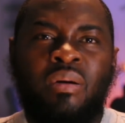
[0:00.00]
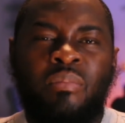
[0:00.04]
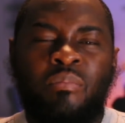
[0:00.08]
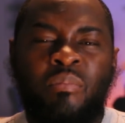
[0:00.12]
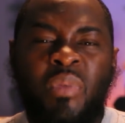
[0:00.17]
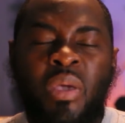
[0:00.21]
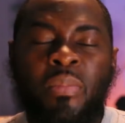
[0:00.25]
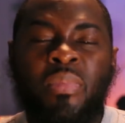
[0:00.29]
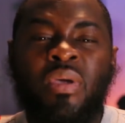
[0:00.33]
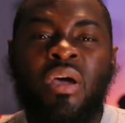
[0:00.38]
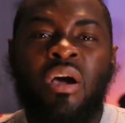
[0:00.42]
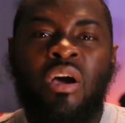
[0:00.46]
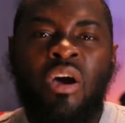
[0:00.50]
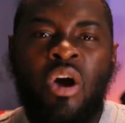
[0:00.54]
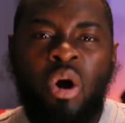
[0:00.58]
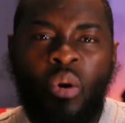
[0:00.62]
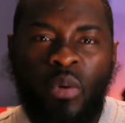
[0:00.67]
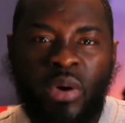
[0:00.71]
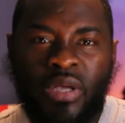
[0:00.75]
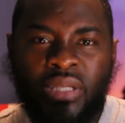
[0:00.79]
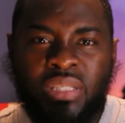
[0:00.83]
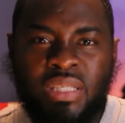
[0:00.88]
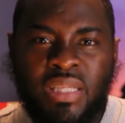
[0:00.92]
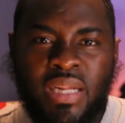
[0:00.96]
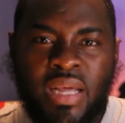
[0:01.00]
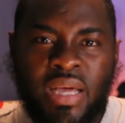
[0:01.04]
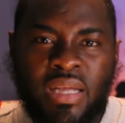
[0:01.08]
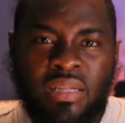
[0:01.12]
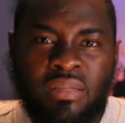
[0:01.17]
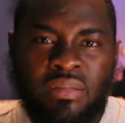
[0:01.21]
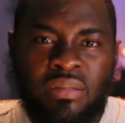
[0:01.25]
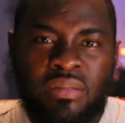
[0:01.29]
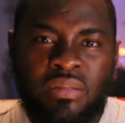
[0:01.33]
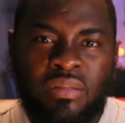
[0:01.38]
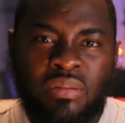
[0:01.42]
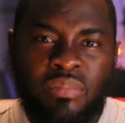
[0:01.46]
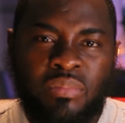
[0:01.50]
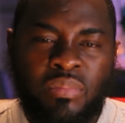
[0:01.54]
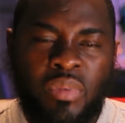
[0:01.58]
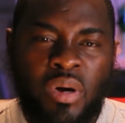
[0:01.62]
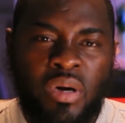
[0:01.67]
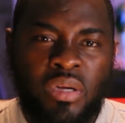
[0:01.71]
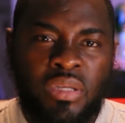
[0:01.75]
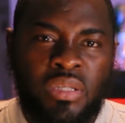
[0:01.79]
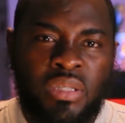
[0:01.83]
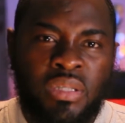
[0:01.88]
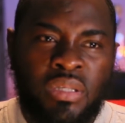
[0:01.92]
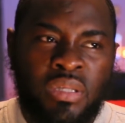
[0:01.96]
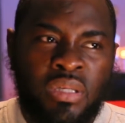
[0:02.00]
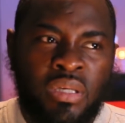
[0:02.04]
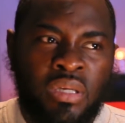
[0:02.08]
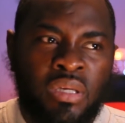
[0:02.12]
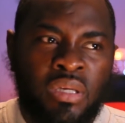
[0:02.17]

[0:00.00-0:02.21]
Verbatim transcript: maybe a coincidence but